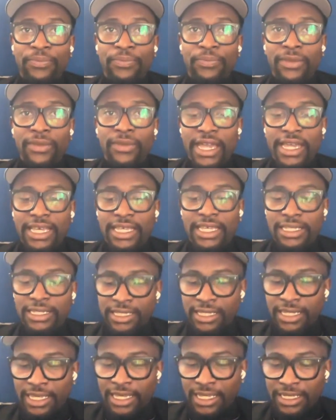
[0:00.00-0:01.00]
I can
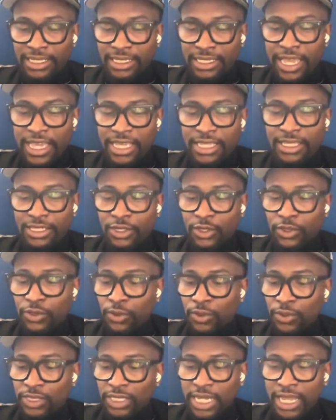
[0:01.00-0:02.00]
take the
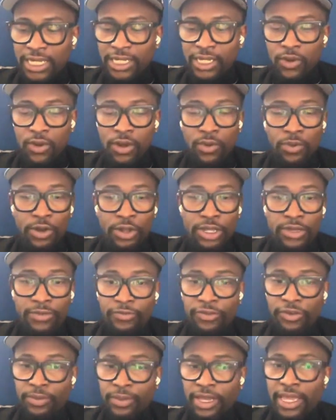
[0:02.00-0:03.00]
tools that I know are working
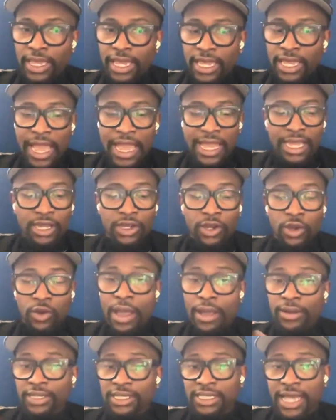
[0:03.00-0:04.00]
for me. I can go
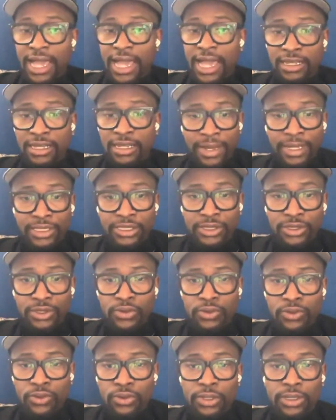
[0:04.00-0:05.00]
outside of my
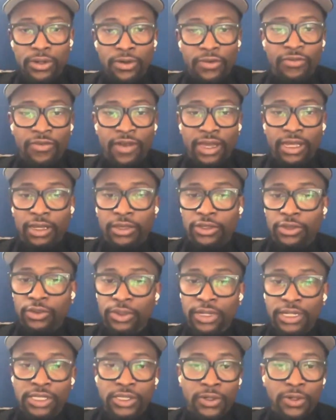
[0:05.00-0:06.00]
school and go find other
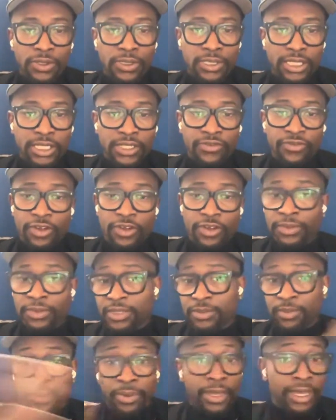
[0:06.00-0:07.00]
resources from
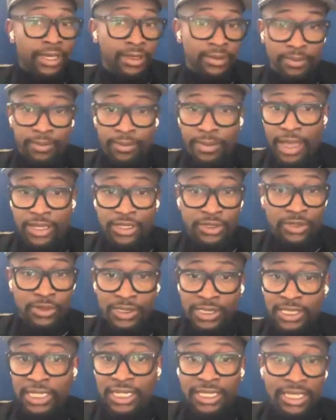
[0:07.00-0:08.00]
this big magical
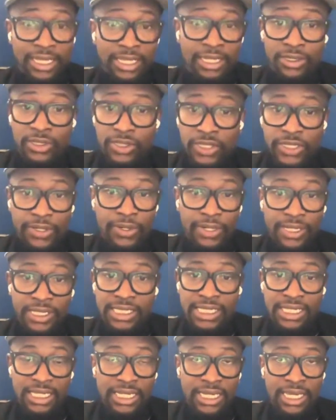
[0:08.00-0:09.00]
city that is New York
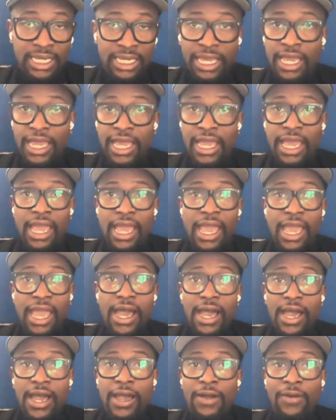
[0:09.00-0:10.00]
City.
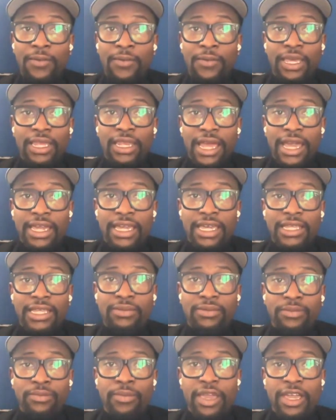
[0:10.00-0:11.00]
Um, and I can
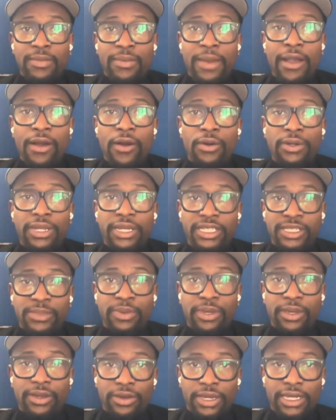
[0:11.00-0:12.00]
make my own
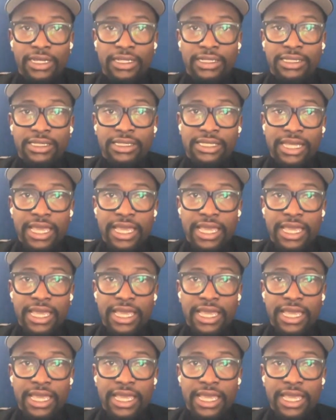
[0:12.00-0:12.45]
experience.